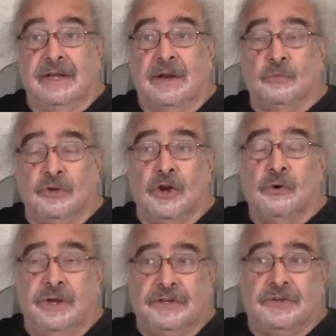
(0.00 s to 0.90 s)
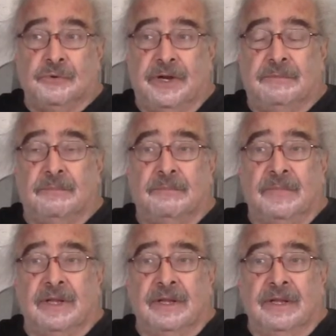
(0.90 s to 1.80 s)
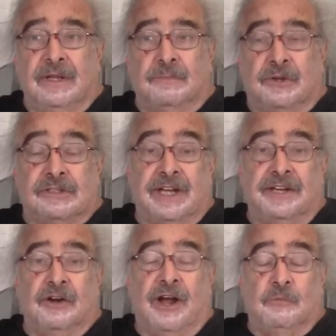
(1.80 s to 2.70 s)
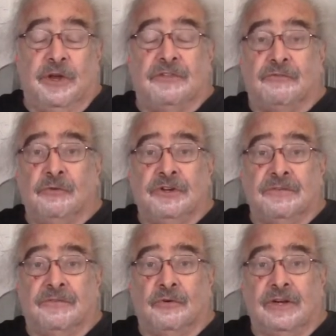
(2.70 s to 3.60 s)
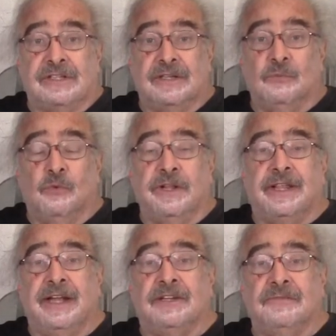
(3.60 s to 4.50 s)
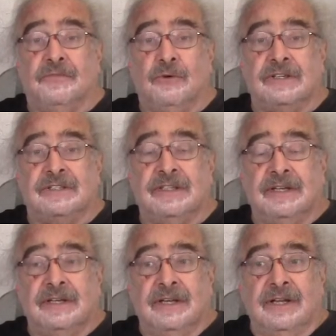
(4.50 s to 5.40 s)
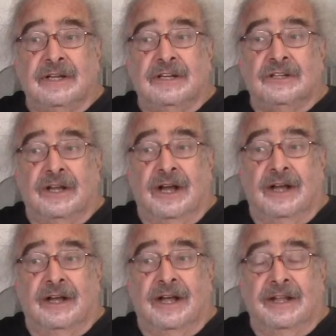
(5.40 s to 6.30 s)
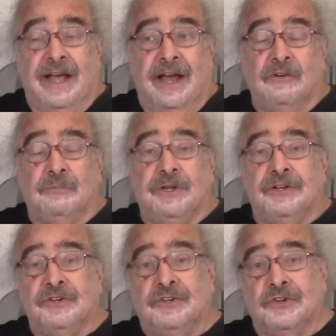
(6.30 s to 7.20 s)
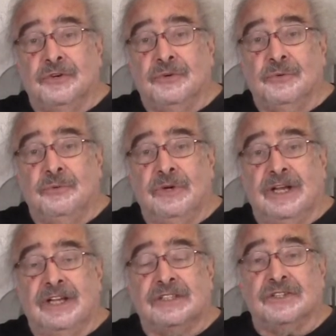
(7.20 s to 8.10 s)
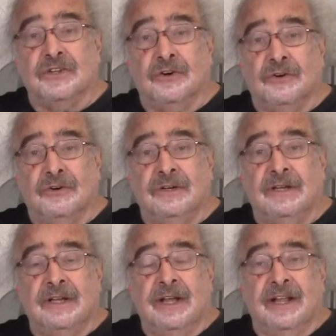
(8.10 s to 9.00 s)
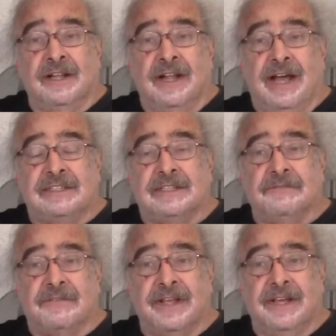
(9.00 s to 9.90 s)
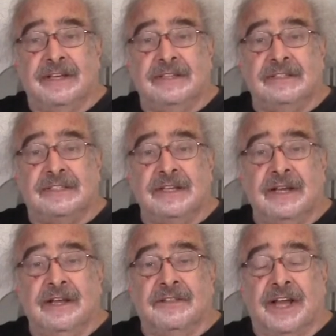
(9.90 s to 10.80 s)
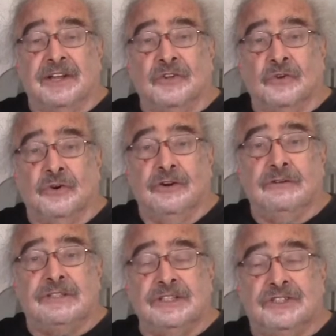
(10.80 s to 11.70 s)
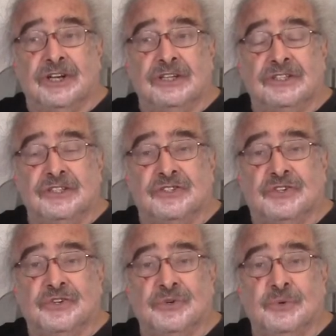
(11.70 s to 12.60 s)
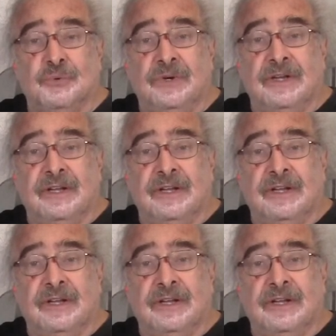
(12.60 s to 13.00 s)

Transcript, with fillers: and we'll go into it because I know I went through a divorce and what that divorce uh, allowed me to do is learn lots of things that lawyers and judges do